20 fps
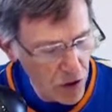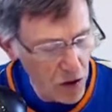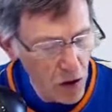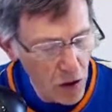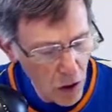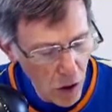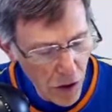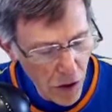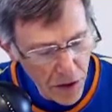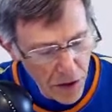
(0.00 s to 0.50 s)

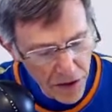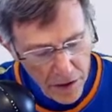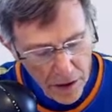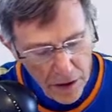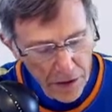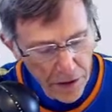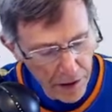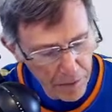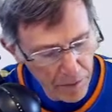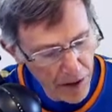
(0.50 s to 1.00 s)
hole, though, so I
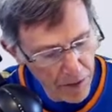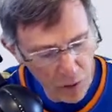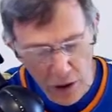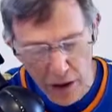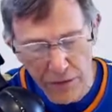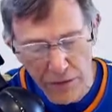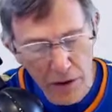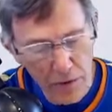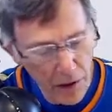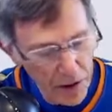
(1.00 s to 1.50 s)
don't think people
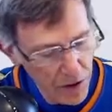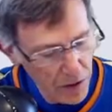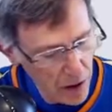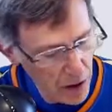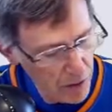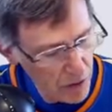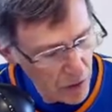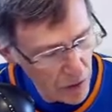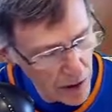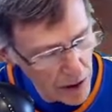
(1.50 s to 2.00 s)
have too much
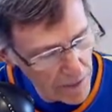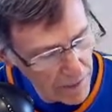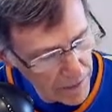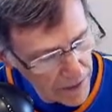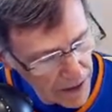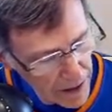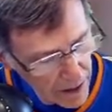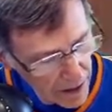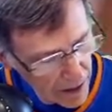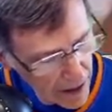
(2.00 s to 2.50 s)
trouble with it.
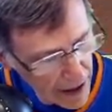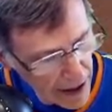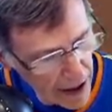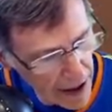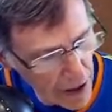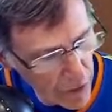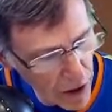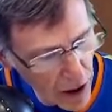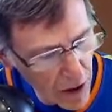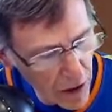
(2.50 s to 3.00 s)
And
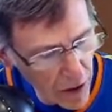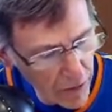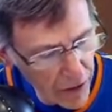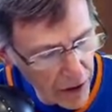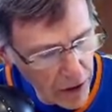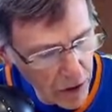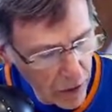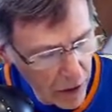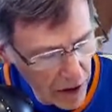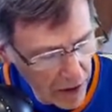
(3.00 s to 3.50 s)
then we go to
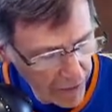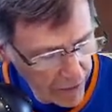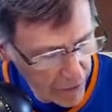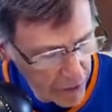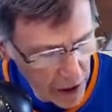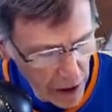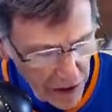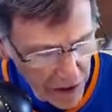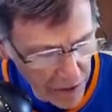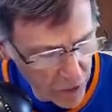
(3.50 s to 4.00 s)
Victoria
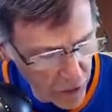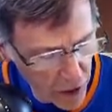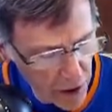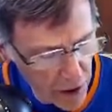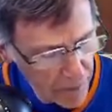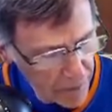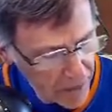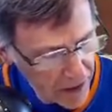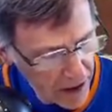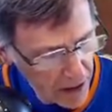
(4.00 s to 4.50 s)
Falls,
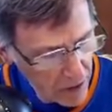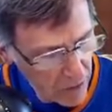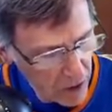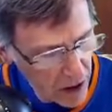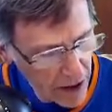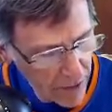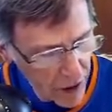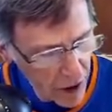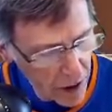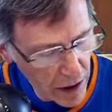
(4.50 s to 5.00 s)
where
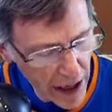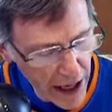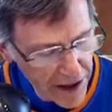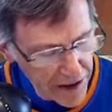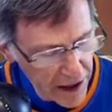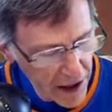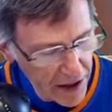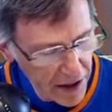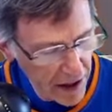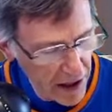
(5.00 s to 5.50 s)
we'll have our
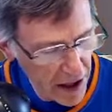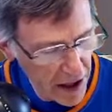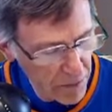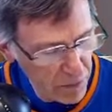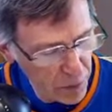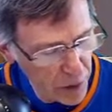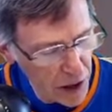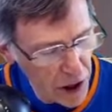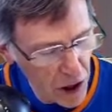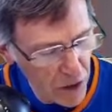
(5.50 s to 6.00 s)
classic
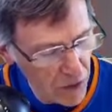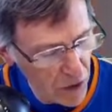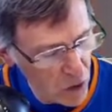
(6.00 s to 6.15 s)
play over the